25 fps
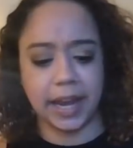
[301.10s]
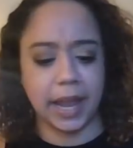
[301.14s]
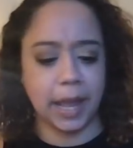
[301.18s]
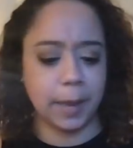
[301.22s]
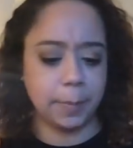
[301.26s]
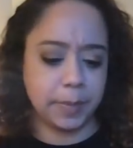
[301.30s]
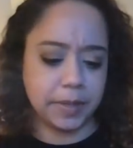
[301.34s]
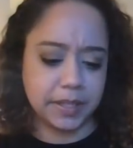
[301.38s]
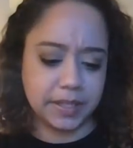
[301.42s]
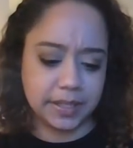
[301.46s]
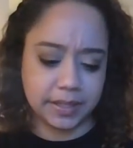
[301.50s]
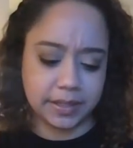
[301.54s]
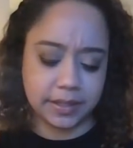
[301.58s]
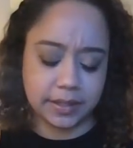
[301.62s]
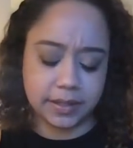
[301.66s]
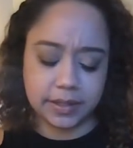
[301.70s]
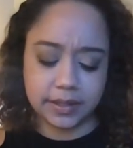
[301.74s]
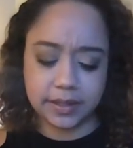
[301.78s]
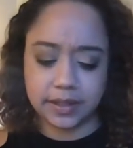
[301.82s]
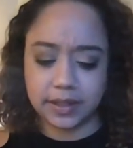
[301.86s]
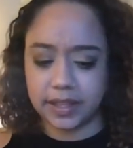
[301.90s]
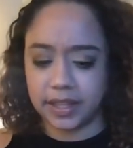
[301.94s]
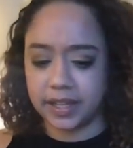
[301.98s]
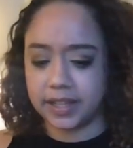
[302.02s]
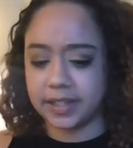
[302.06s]

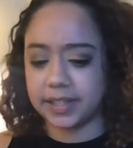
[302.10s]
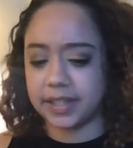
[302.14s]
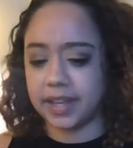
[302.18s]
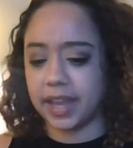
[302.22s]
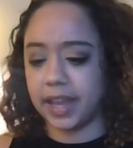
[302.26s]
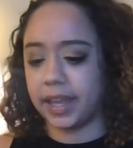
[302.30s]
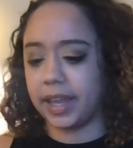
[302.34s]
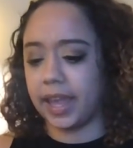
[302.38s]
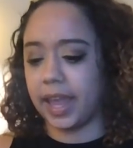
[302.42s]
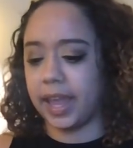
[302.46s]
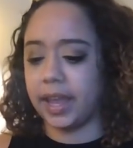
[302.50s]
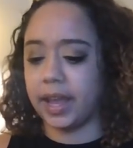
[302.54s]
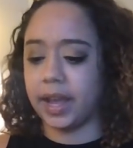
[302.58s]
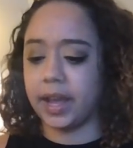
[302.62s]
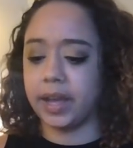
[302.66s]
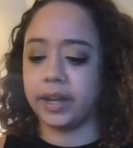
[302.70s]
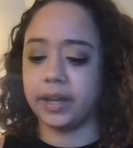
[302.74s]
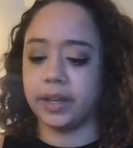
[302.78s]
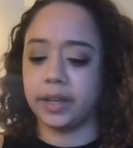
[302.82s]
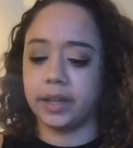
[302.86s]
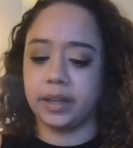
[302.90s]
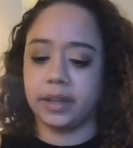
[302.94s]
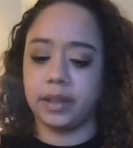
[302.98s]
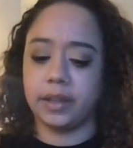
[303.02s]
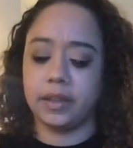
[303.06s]
happens, things get
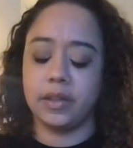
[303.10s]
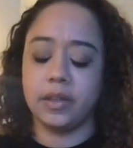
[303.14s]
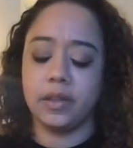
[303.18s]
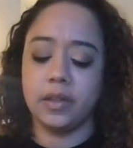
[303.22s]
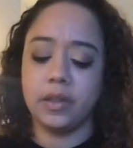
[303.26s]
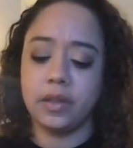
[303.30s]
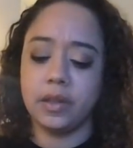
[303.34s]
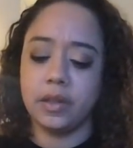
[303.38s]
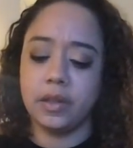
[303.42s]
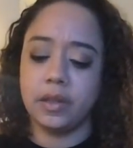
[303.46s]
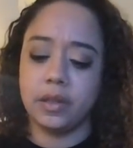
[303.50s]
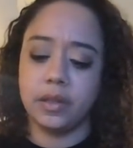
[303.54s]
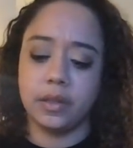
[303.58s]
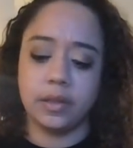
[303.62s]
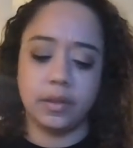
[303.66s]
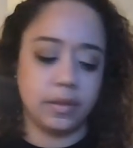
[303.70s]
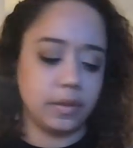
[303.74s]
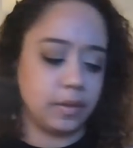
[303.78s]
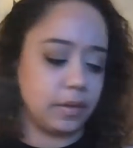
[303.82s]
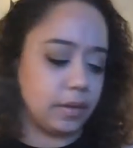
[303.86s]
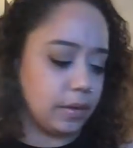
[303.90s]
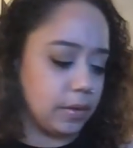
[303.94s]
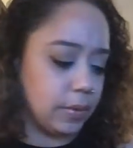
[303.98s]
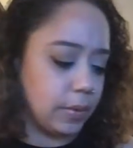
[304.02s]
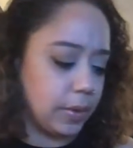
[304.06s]
chaotic.
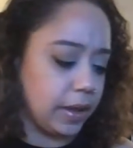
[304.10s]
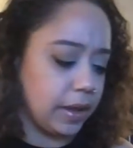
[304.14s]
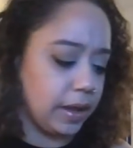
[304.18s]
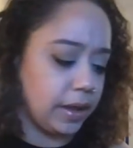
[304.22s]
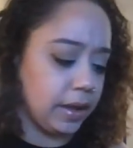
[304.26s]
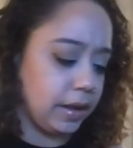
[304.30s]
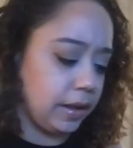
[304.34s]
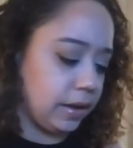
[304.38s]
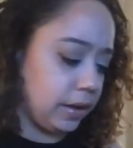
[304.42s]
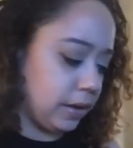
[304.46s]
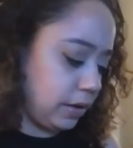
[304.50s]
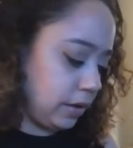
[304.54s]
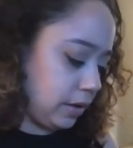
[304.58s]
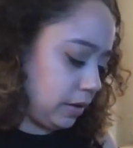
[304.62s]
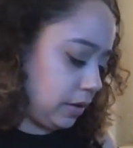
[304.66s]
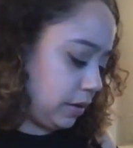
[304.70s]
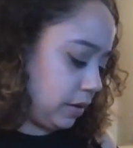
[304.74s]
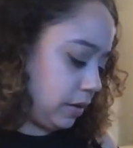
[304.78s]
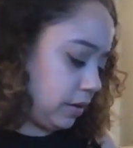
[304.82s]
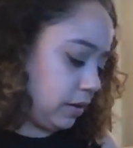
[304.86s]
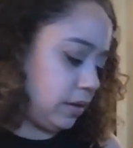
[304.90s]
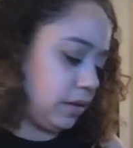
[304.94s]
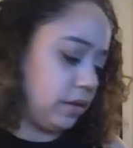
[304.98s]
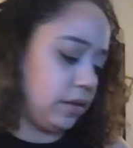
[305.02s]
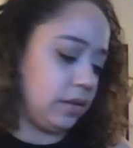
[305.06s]
Okay.
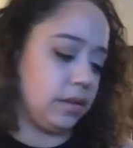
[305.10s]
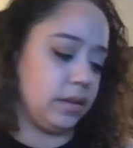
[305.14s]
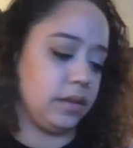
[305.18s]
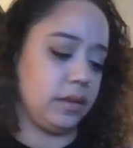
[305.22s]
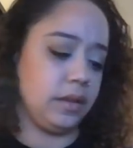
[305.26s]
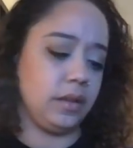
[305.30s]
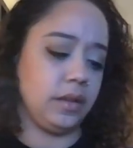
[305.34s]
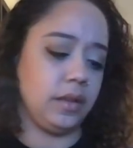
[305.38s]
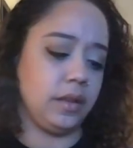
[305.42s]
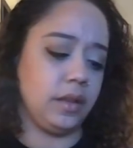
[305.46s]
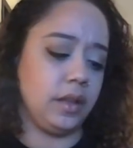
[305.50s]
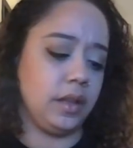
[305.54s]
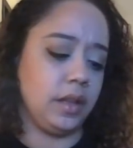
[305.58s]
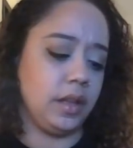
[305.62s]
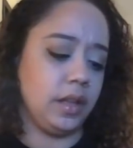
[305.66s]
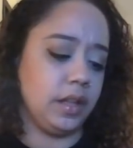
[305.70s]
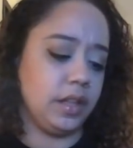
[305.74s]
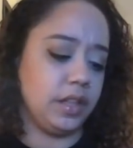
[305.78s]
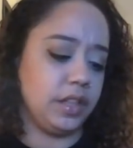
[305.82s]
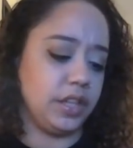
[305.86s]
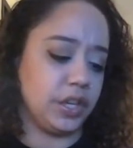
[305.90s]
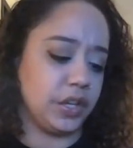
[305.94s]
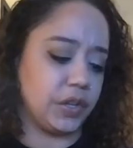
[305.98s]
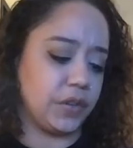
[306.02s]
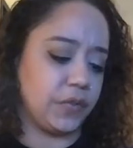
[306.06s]

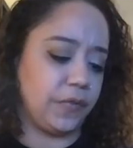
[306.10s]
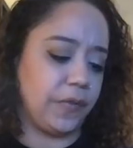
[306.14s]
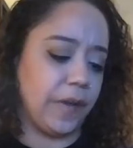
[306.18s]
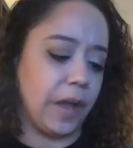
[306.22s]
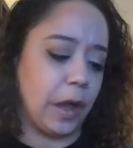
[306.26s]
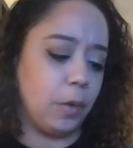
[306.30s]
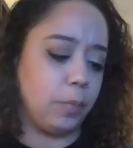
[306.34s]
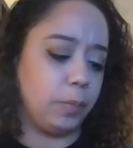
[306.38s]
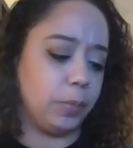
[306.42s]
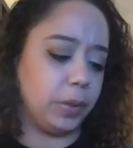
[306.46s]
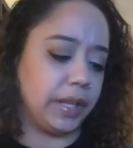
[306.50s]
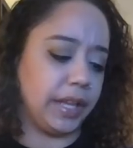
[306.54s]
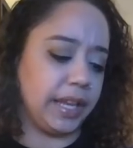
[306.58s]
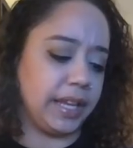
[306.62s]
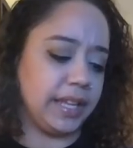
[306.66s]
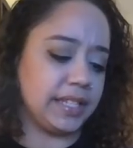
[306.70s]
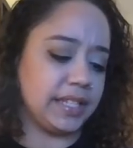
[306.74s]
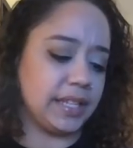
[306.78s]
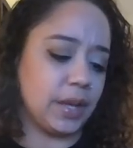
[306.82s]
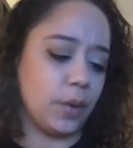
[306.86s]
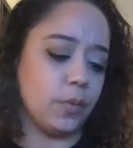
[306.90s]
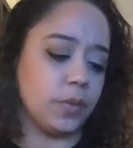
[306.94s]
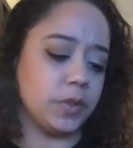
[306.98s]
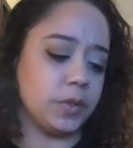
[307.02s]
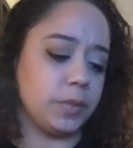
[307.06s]
There's foul play,
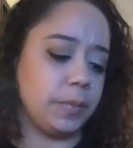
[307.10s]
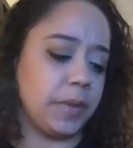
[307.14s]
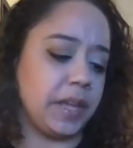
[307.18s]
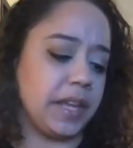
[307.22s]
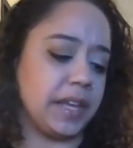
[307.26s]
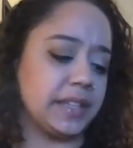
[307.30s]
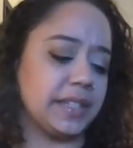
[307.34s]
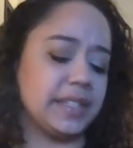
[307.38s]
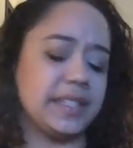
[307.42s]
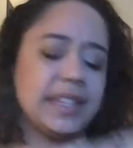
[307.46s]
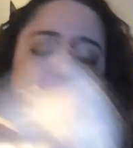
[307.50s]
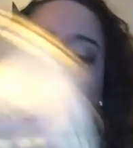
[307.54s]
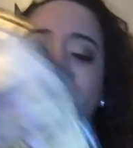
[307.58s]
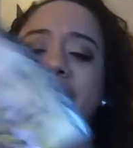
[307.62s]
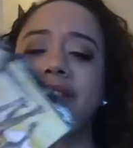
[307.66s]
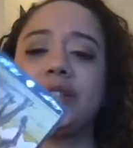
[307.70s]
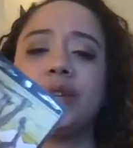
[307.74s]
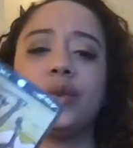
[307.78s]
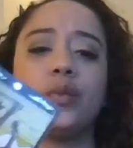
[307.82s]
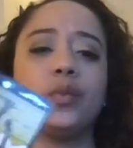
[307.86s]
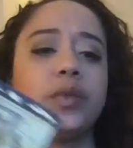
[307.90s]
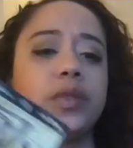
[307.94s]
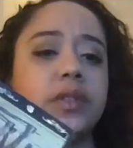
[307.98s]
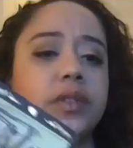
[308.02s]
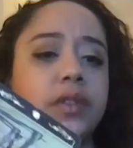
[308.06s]
someone's being sad,
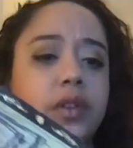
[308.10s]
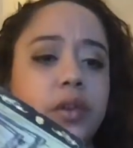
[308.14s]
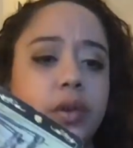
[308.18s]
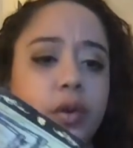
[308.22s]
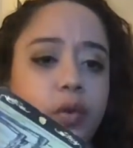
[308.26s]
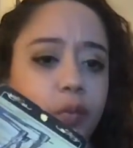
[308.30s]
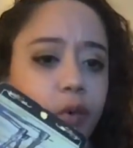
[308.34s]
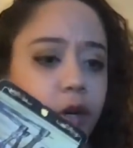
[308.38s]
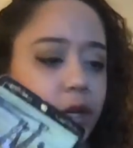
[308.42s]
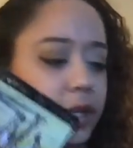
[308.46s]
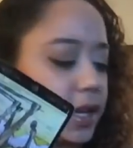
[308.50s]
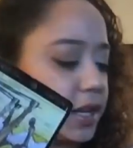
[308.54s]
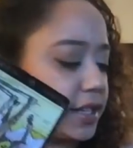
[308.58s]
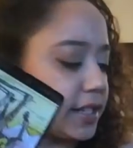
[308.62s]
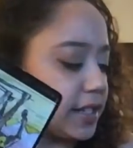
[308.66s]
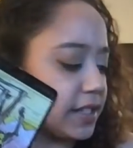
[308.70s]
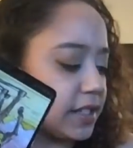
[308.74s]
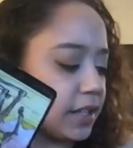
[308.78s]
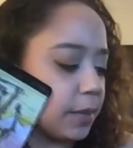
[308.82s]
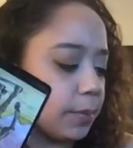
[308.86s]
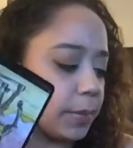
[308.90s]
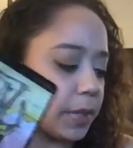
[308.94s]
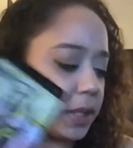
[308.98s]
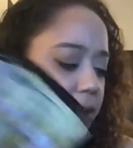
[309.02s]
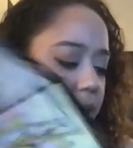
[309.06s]
someone's, realizing
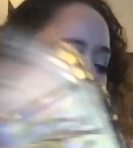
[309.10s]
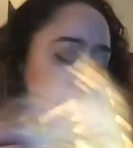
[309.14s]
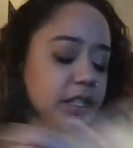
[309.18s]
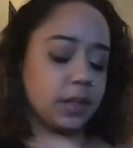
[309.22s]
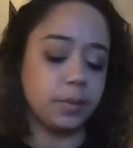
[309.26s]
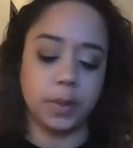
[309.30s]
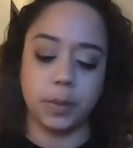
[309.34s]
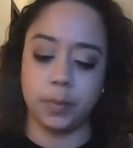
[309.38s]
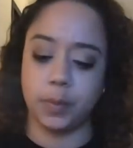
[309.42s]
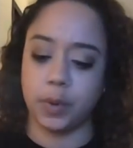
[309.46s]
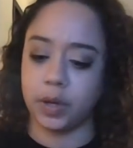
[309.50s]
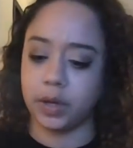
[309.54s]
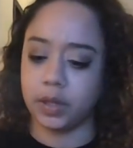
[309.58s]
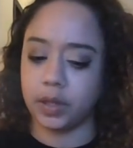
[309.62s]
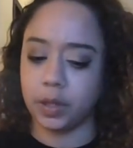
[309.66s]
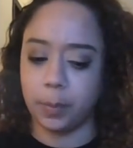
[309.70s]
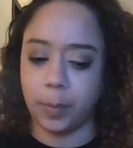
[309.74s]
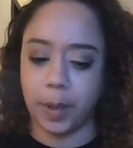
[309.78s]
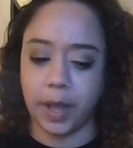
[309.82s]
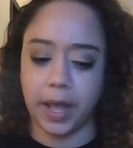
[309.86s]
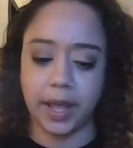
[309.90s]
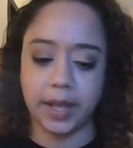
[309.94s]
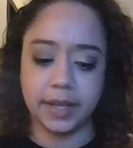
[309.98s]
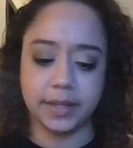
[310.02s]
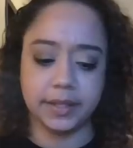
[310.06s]
something needs to be put in the
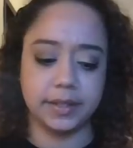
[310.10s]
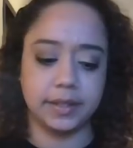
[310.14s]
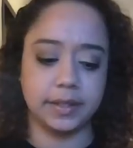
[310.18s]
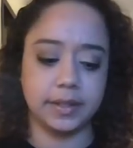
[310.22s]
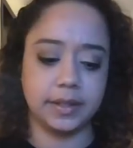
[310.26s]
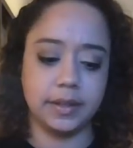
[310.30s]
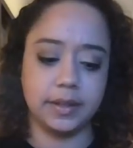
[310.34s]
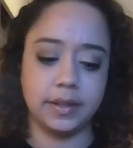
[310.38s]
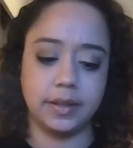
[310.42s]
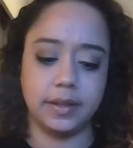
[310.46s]
past.